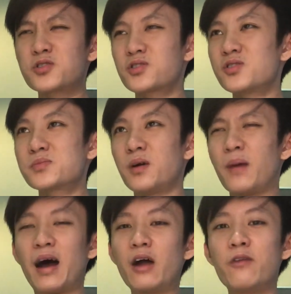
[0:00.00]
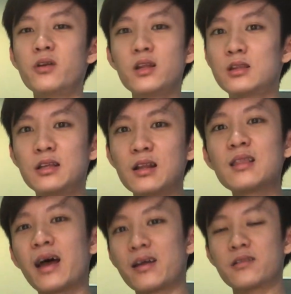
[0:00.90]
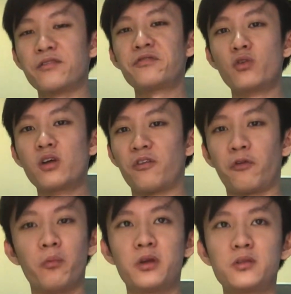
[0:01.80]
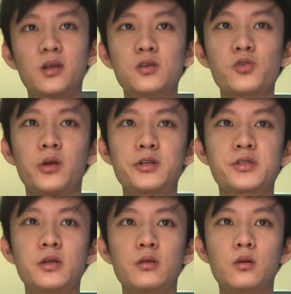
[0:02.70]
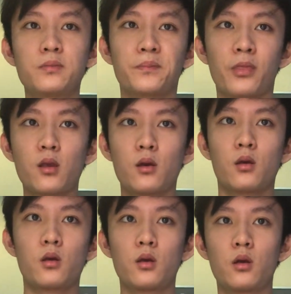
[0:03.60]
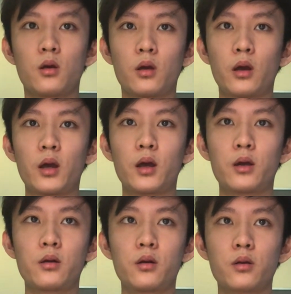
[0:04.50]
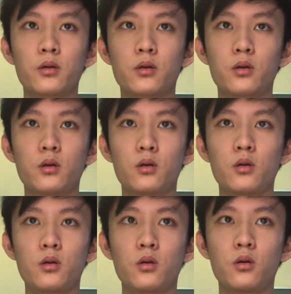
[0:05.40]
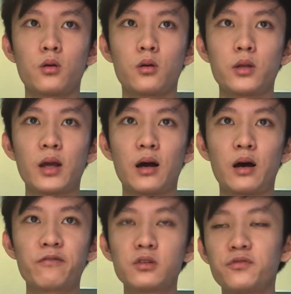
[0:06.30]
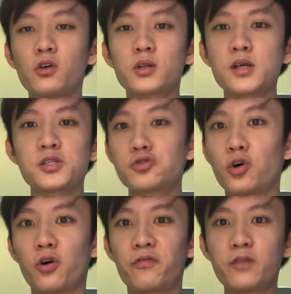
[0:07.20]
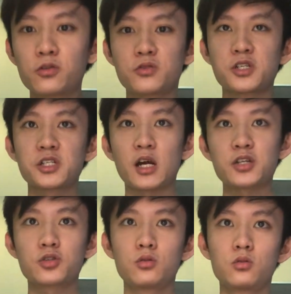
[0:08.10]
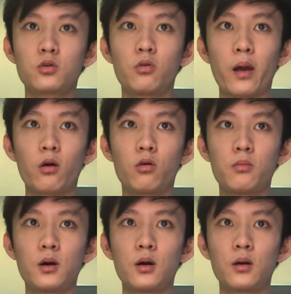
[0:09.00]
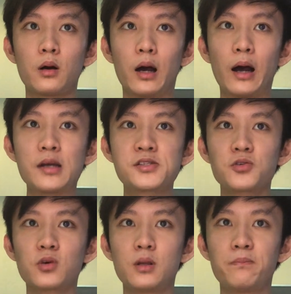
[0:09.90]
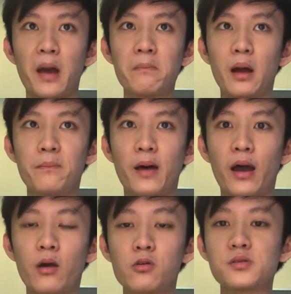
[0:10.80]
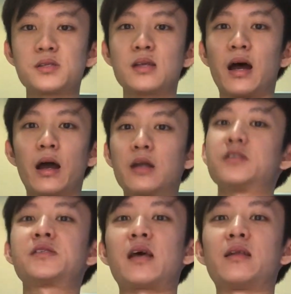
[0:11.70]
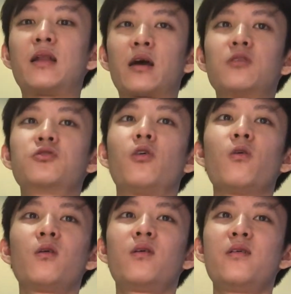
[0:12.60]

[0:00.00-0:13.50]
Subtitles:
But I really didn't like the feeling of vomiting, so I just didn't. And yeah, after 4 days, you're free to discharge to go back home. I still couldn't bend my back. Honestly, I just sat there like a doll.